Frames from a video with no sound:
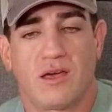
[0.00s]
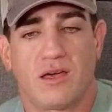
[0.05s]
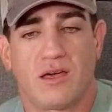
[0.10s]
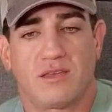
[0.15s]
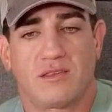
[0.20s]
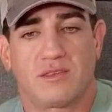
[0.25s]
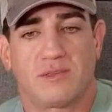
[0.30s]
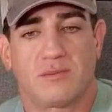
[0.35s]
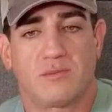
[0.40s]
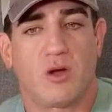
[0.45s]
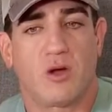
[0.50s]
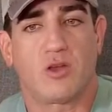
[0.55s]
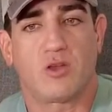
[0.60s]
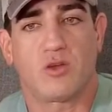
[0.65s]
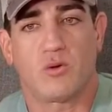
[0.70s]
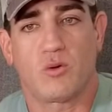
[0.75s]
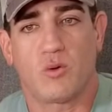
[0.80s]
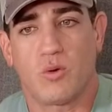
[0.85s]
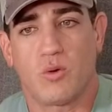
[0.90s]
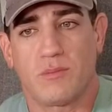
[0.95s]
some
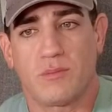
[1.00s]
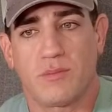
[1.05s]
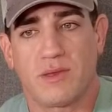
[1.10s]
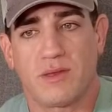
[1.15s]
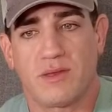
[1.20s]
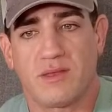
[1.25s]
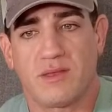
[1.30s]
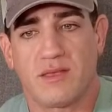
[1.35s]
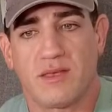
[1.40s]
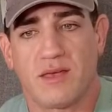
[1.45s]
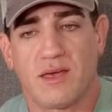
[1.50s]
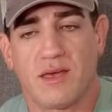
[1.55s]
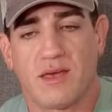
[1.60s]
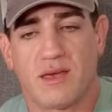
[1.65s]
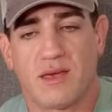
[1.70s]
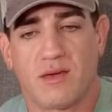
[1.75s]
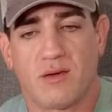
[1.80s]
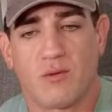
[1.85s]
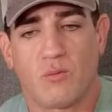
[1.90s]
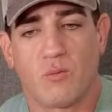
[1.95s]
audio equipment,
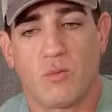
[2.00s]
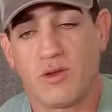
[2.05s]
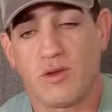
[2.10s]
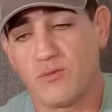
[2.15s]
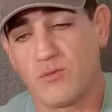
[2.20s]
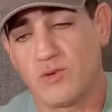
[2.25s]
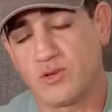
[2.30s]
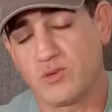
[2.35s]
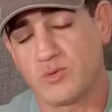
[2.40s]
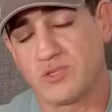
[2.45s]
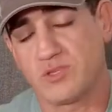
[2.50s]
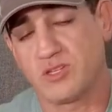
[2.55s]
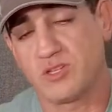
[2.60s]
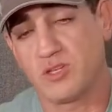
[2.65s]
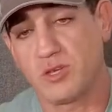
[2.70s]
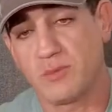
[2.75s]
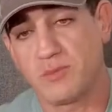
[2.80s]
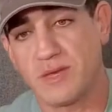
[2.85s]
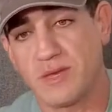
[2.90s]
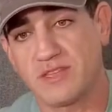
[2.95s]
one of which was a
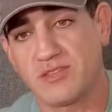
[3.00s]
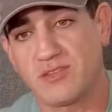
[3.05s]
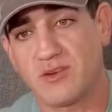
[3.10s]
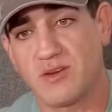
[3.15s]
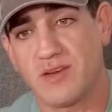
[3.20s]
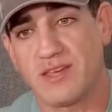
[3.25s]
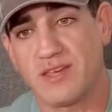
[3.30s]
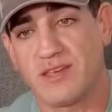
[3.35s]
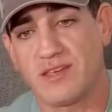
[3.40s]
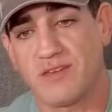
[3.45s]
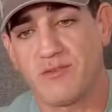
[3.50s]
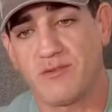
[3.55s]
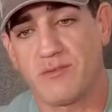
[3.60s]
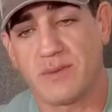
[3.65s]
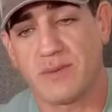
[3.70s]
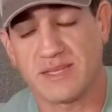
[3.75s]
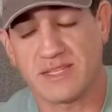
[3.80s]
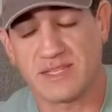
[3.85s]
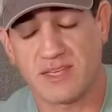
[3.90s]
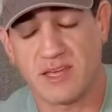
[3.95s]
tube tester I did for
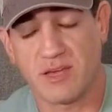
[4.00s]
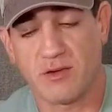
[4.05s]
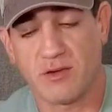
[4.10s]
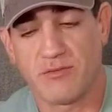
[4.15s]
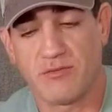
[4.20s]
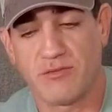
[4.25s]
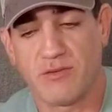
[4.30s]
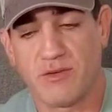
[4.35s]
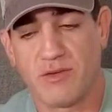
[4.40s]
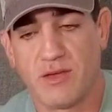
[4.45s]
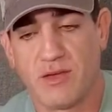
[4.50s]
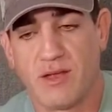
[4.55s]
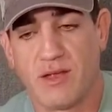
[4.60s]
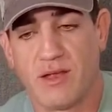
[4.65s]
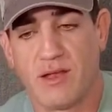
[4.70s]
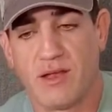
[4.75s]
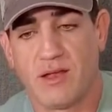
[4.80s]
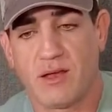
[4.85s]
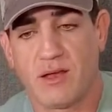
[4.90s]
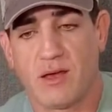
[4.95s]
myself,
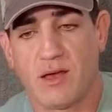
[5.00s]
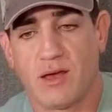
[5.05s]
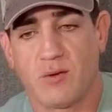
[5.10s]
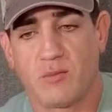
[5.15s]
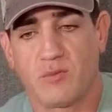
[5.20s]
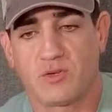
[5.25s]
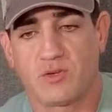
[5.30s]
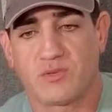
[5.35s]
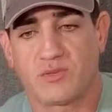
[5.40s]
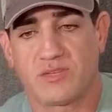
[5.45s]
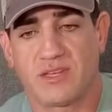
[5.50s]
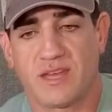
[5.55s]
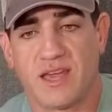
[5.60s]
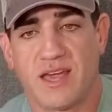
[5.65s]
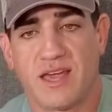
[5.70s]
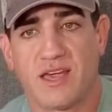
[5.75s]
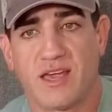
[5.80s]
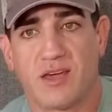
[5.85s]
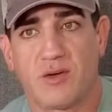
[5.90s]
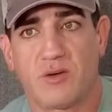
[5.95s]
which was an
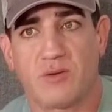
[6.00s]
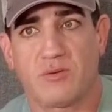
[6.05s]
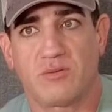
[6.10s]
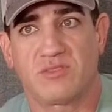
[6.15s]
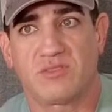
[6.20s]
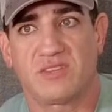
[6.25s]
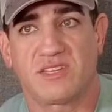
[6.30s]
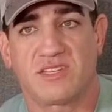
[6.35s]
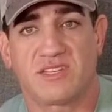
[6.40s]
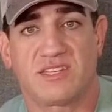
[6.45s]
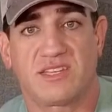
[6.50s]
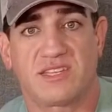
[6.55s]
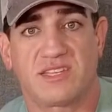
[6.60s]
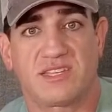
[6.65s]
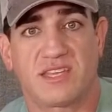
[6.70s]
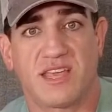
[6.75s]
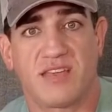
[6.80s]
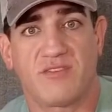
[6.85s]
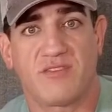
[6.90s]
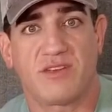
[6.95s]
ICO
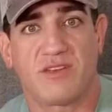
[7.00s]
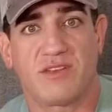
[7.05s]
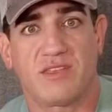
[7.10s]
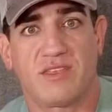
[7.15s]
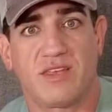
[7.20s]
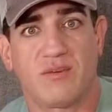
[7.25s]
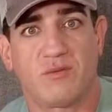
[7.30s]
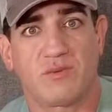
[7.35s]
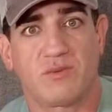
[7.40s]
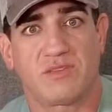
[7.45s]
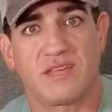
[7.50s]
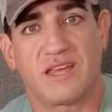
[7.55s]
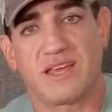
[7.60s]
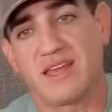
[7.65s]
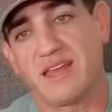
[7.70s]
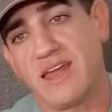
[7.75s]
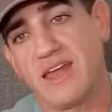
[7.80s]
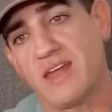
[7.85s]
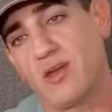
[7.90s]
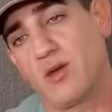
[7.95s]
667 that was like
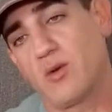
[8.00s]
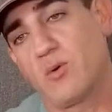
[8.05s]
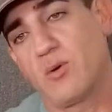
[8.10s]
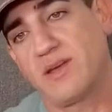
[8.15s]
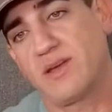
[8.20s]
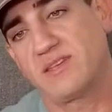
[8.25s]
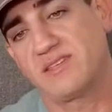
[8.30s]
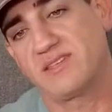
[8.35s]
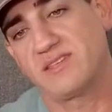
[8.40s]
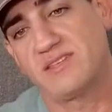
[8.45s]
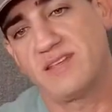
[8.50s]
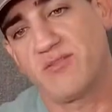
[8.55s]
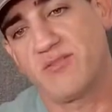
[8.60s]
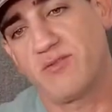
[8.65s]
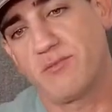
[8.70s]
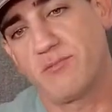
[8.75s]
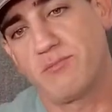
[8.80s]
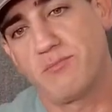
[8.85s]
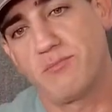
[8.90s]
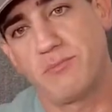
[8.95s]
an NOS
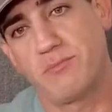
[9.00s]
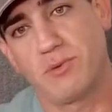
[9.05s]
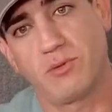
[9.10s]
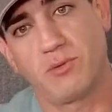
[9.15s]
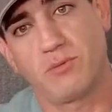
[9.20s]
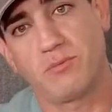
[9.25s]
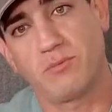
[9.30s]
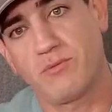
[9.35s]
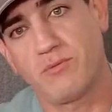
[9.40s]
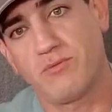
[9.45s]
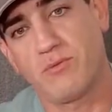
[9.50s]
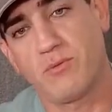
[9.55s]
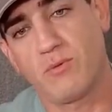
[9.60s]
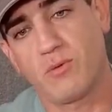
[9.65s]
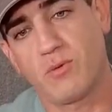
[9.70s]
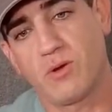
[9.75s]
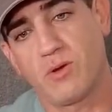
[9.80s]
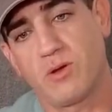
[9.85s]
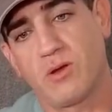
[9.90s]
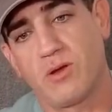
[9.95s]
never built
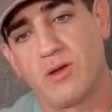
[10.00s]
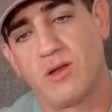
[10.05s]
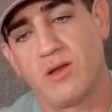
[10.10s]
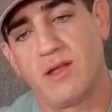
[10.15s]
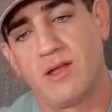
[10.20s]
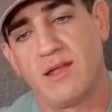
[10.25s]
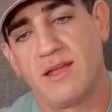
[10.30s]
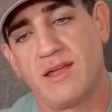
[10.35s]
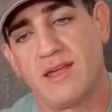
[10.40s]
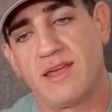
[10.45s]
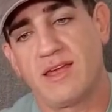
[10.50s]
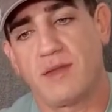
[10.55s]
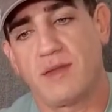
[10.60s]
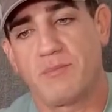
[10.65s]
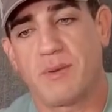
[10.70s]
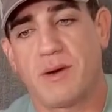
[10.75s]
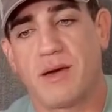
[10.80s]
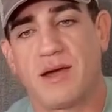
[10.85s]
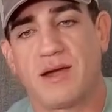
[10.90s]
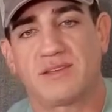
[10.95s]
before in a
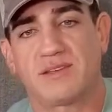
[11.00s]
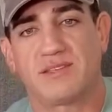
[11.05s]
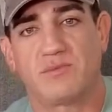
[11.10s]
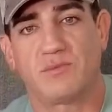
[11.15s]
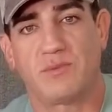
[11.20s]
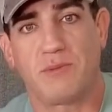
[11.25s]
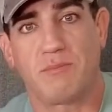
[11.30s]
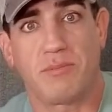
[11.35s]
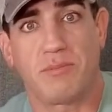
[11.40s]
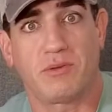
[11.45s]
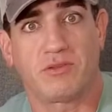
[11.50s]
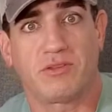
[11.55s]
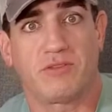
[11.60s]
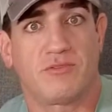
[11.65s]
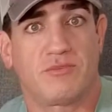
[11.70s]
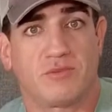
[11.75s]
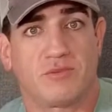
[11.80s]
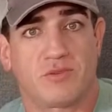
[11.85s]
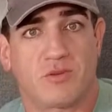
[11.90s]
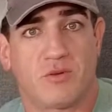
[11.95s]
box, and we built it
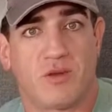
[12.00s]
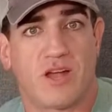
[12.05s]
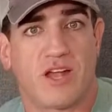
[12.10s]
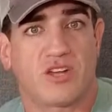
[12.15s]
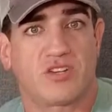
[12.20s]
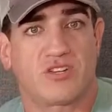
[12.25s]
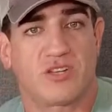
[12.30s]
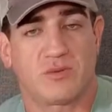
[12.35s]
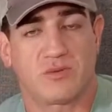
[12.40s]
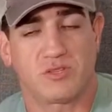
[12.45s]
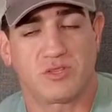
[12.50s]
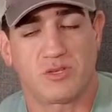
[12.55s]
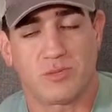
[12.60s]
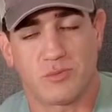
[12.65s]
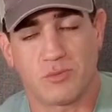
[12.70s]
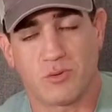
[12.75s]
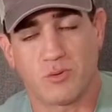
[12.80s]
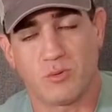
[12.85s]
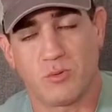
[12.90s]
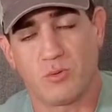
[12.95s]
from scratch. That was
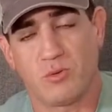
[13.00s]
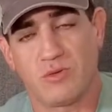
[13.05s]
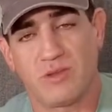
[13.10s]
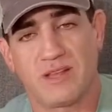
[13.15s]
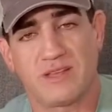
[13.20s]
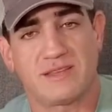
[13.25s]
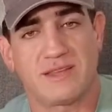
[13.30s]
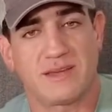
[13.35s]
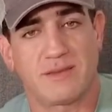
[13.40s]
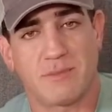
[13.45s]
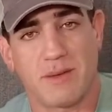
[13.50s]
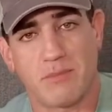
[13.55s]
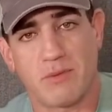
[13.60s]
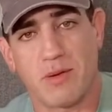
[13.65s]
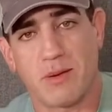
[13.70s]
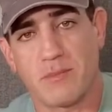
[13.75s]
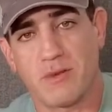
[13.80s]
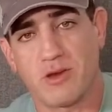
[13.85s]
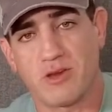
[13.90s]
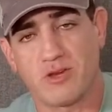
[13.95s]
super cool, and that's like my
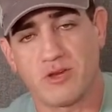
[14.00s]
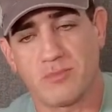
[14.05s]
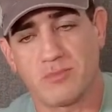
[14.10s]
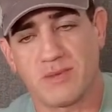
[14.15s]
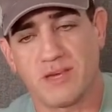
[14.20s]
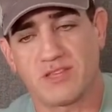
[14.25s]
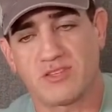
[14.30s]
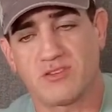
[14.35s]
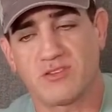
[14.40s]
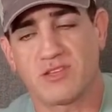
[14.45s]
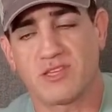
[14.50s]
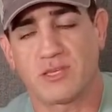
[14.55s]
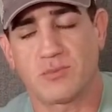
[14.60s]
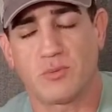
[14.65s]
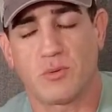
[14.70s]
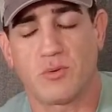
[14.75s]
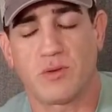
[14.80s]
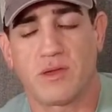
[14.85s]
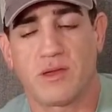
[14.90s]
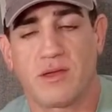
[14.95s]
primary tube tester at this
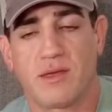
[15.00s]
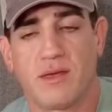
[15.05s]
point.